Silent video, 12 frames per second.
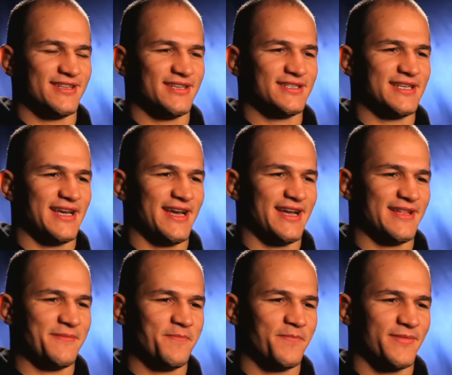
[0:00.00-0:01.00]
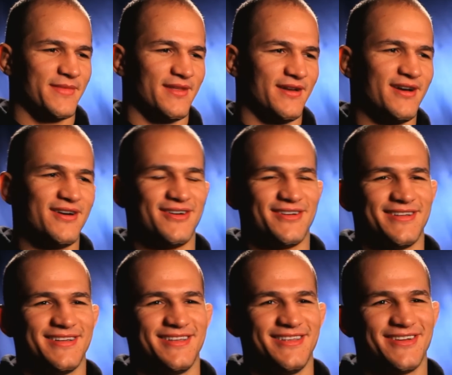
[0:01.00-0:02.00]
He said, oh,
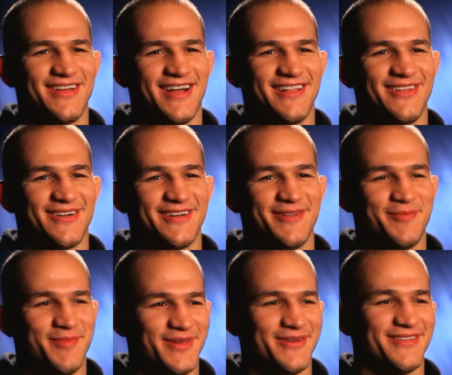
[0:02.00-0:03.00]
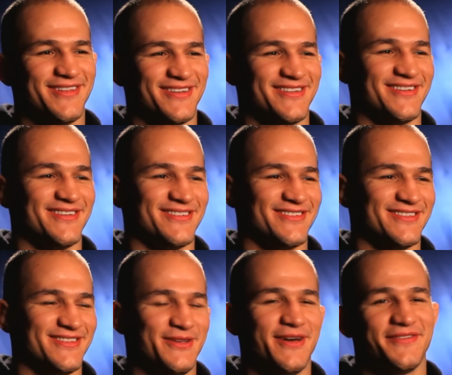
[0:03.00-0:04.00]
you got your debut you know,
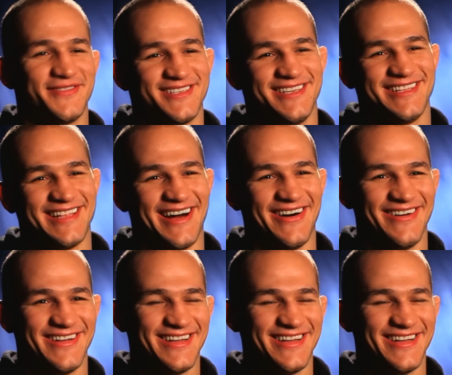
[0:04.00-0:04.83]
on UFC now.